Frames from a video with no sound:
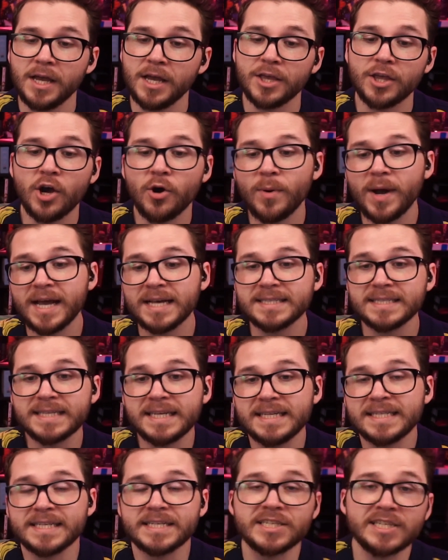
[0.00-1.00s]
Yo ass
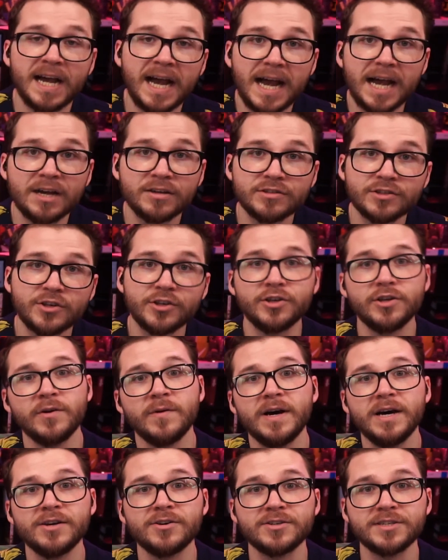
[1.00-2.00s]
is a child, so you
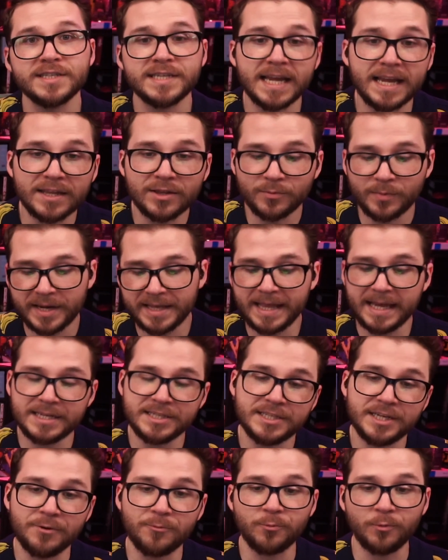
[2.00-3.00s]
don't understand the way that
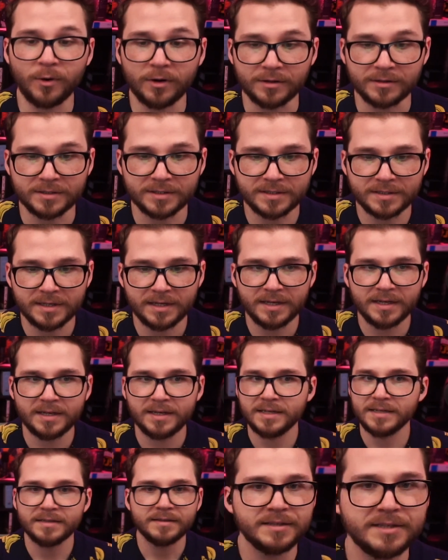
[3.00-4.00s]
shit works.
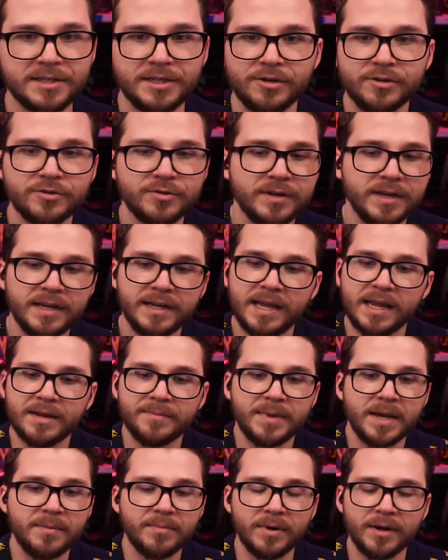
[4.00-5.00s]
Children in
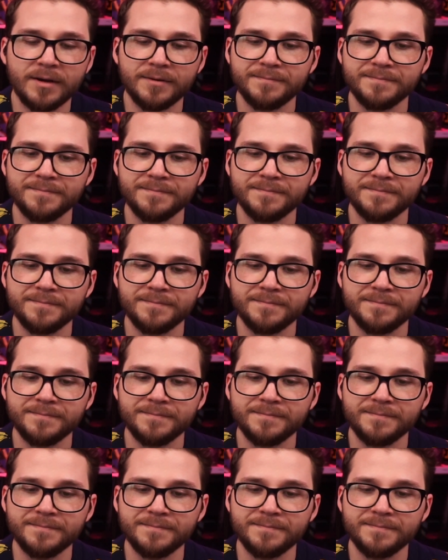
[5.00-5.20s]
anime, bro.